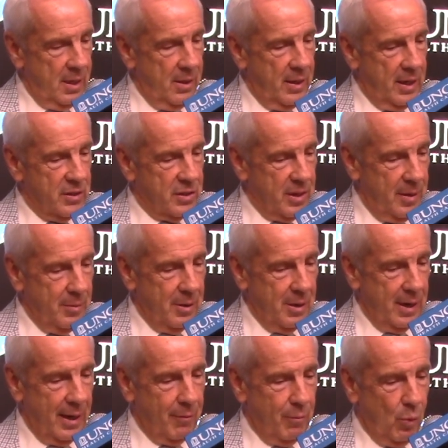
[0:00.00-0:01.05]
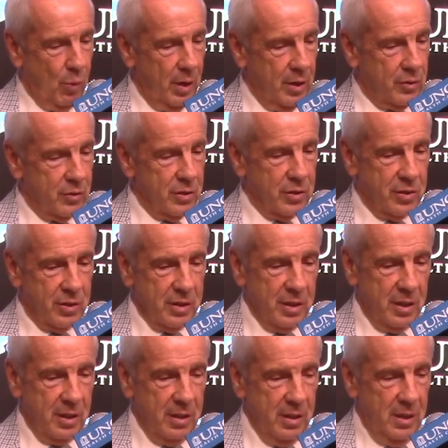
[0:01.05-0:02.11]
They seem to have more interest
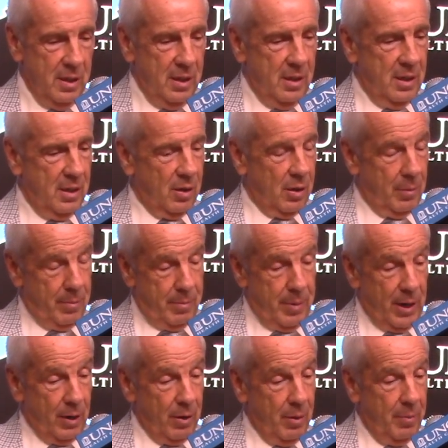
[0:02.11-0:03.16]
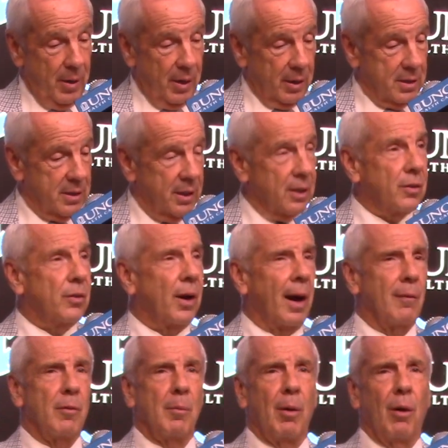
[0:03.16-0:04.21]
or better ability to
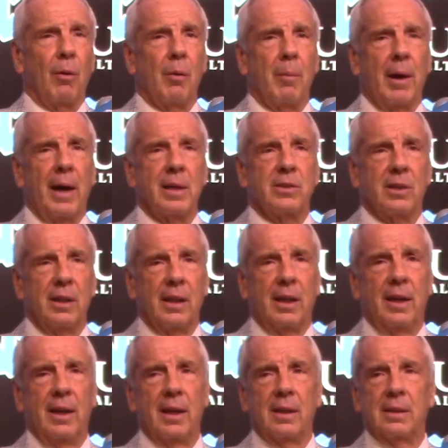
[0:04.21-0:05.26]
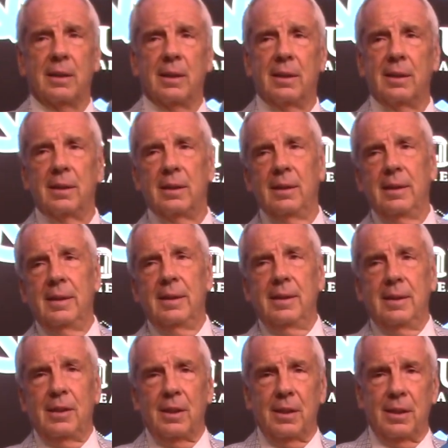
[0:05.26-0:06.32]
drive the ball to the basket and kick
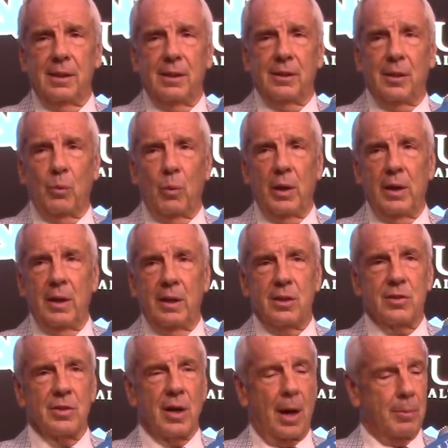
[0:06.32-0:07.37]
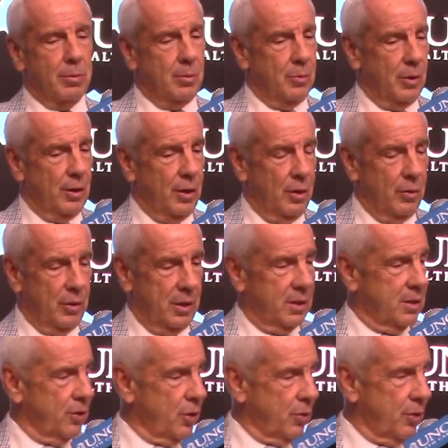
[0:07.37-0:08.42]
than we did to stop them. We know that
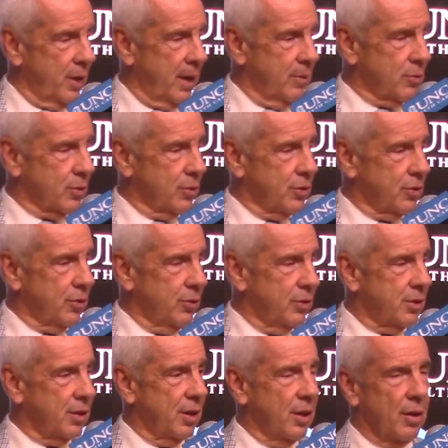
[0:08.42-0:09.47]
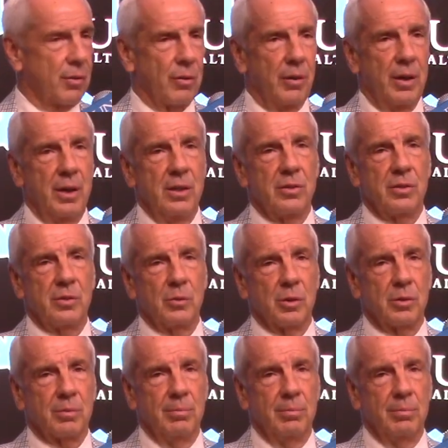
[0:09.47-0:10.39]
Notre Dame's going to shoot a ton of threes and